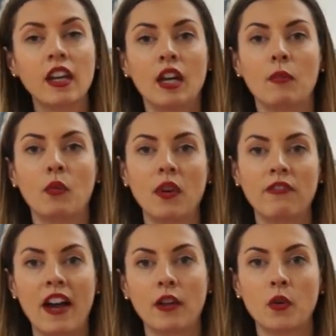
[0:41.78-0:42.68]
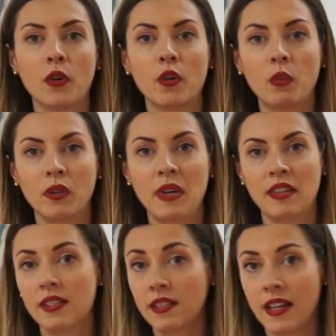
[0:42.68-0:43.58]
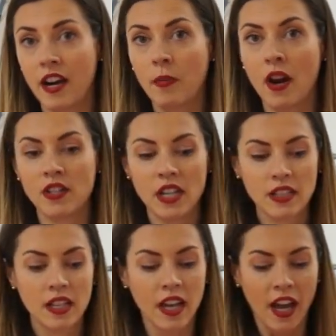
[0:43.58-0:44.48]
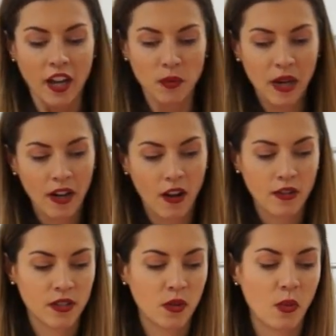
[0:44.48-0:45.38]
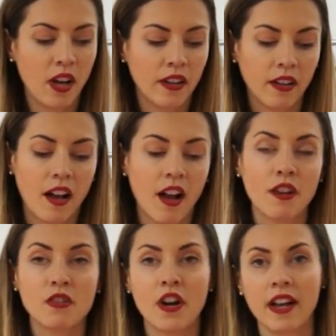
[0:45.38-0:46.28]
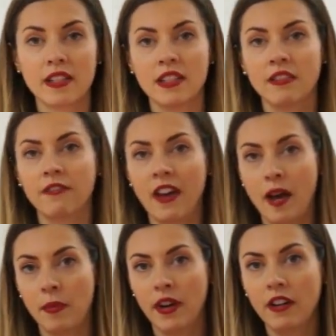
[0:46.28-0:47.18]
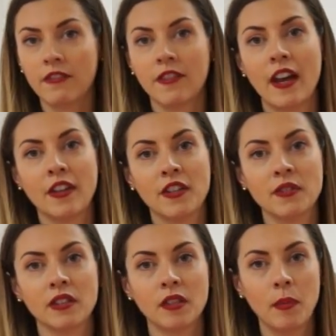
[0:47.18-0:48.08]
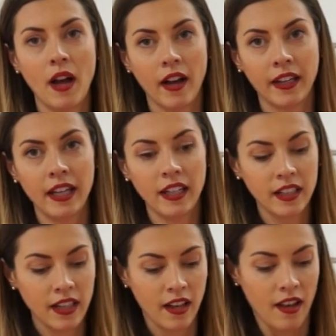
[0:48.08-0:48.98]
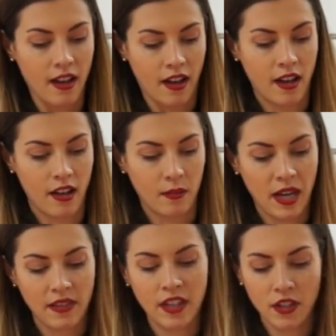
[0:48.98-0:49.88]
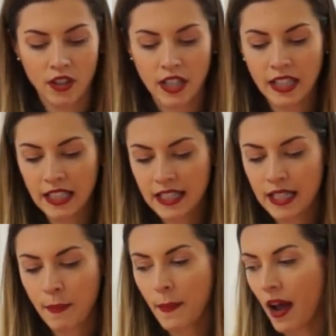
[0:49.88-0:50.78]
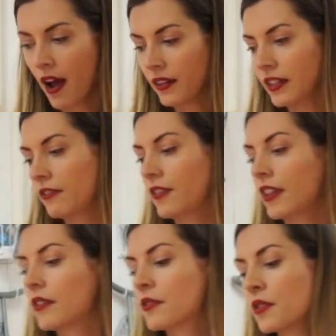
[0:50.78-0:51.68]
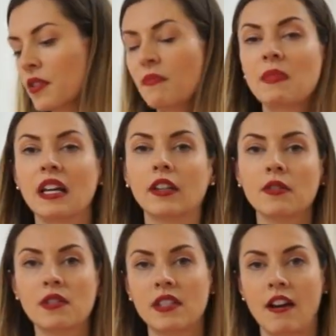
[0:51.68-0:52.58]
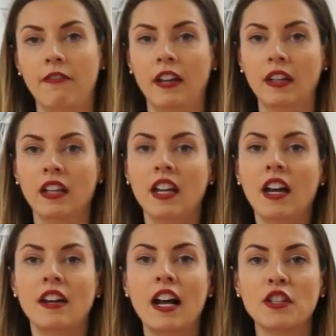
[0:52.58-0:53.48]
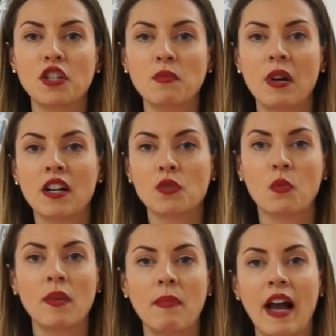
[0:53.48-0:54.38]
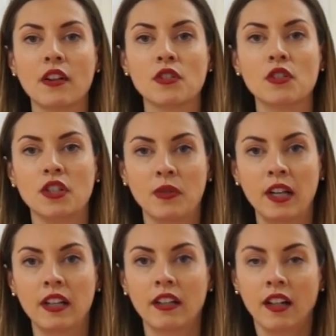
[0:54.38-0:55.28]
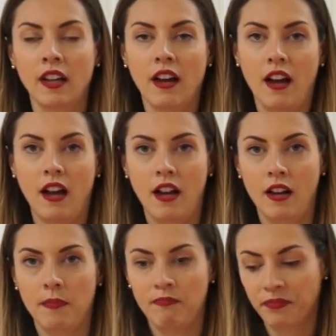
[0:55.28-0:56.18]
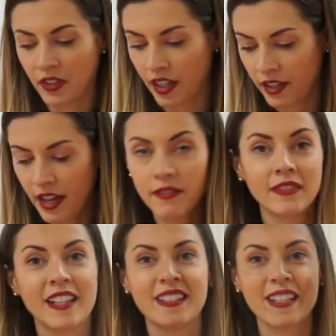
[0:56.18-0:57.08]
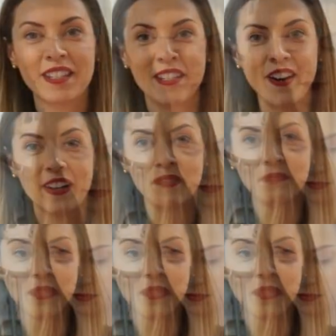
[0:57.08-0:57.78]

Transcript: But 1 fat quarter will make this entire project. You might also want a contrasting fabric for that cute little pocket. And then you're gonna need some polyfill, so some pillow stuffing. Not too much, 1 bag should do it. And yeah, let's get started.